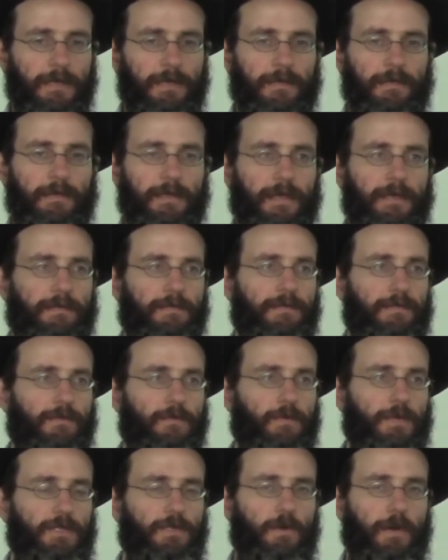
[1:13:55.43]
that
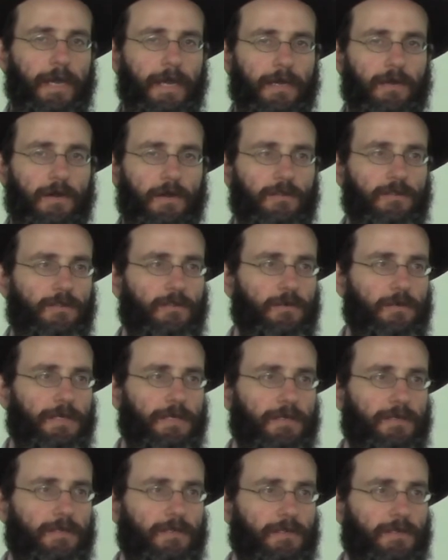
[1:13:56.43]
when you hang on to
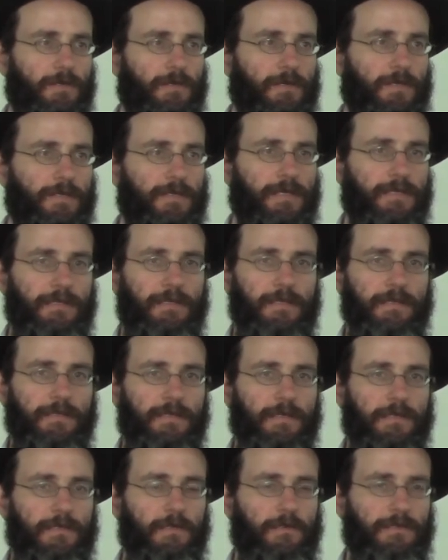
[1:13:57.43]
it, you're
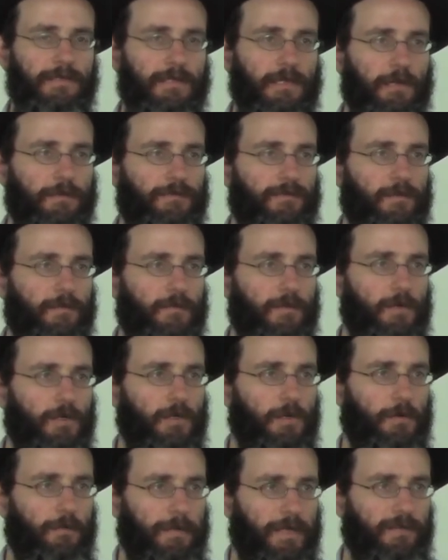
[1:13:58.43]
distancing yourself from who
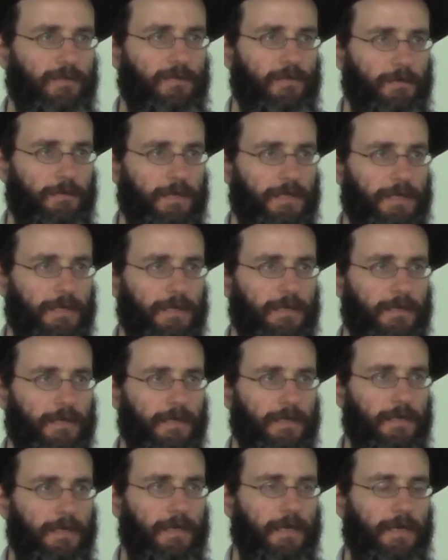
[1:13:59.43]
you're meant to be
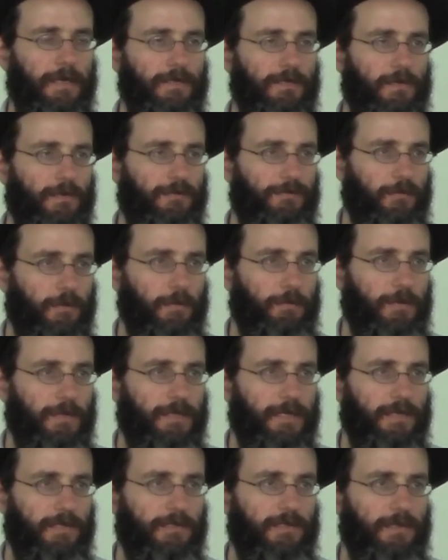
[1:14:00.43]
and your full
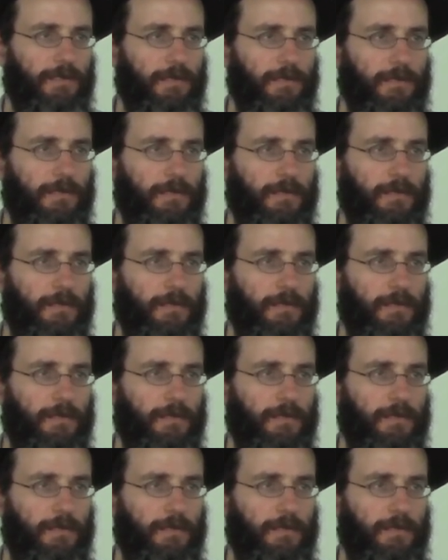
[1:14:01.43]
potential,